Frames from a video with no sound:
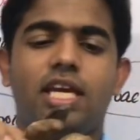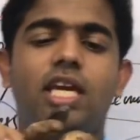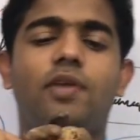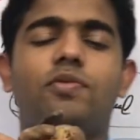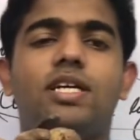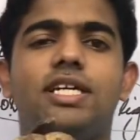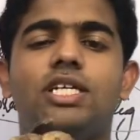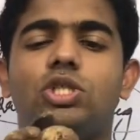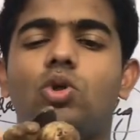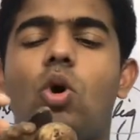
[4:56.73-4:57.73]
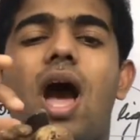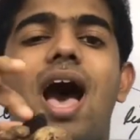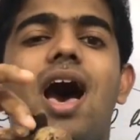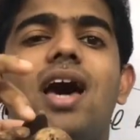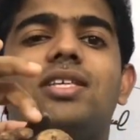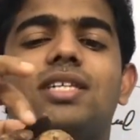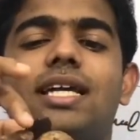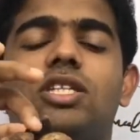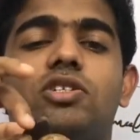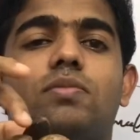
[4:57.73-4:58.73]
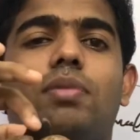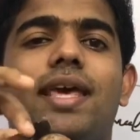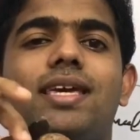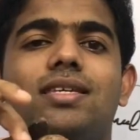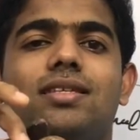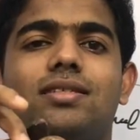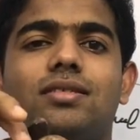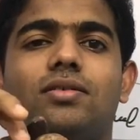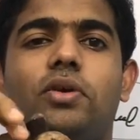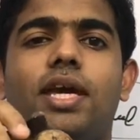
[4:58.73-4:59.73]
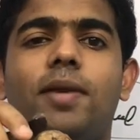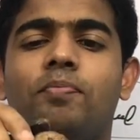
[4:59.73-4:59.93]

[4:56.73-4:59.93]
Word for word: If there is no arch at this place, okay?